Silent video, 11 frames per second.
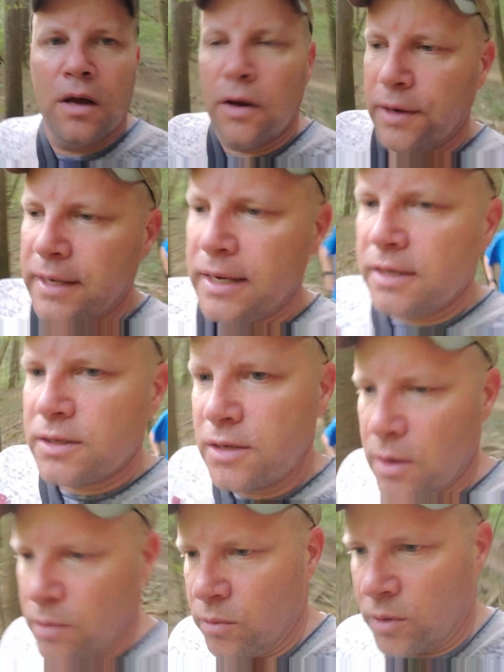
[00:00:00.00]
All right, guys,
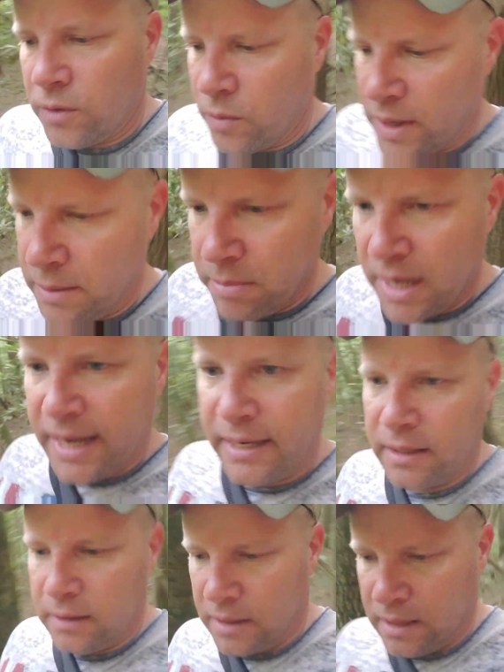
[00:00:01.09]
we're on the way
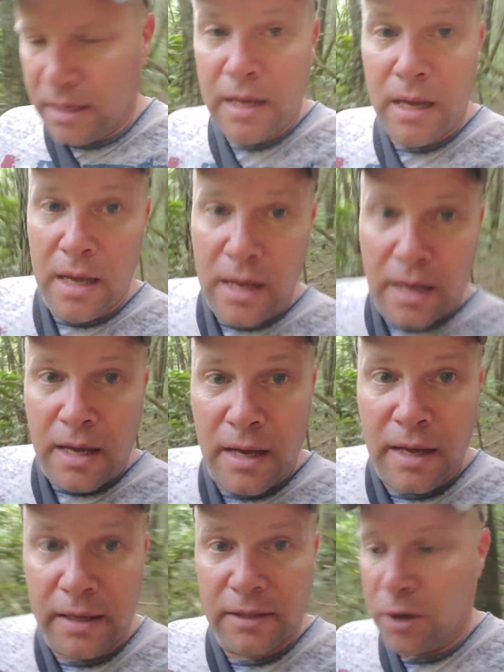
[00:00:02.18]
back, and
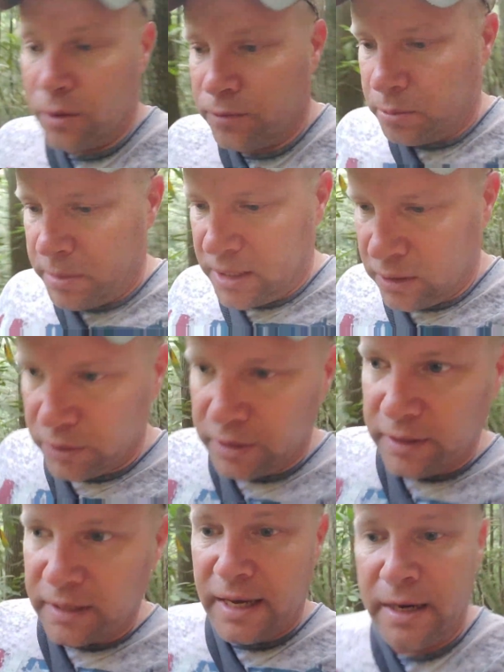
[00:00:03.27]
it's hard for me to look
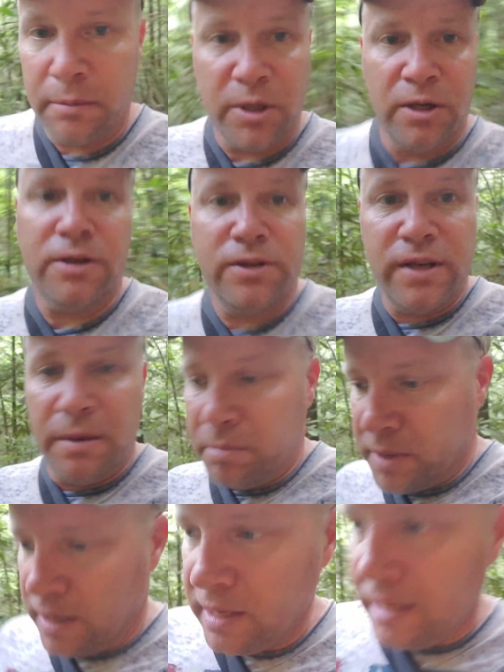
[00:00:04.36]
in the camera because I'm
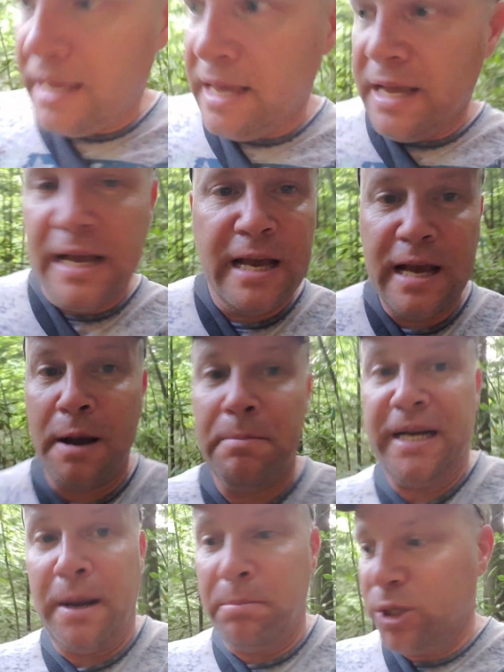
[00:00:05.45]

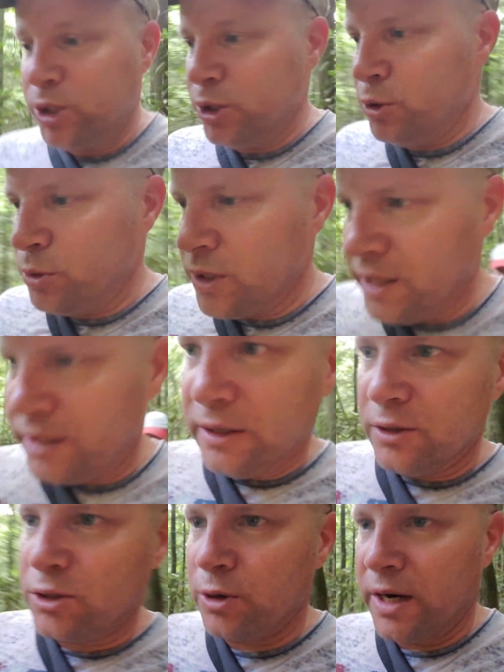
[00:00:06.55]
glued to
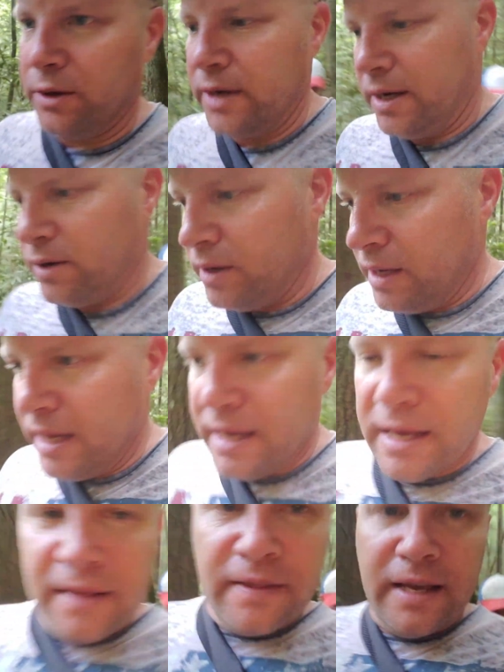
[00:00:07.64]
the trail now.
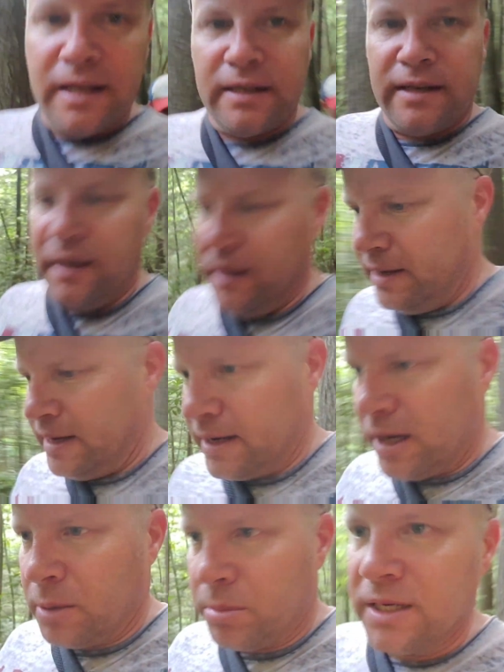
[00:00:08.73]
That
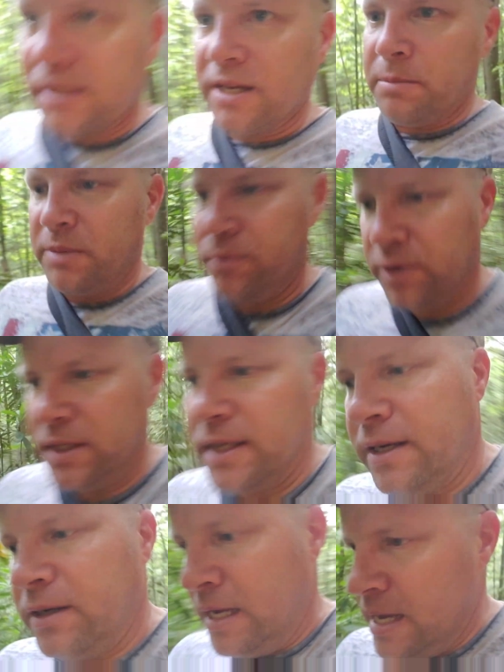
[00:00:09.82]
copperhead's got me freaked out.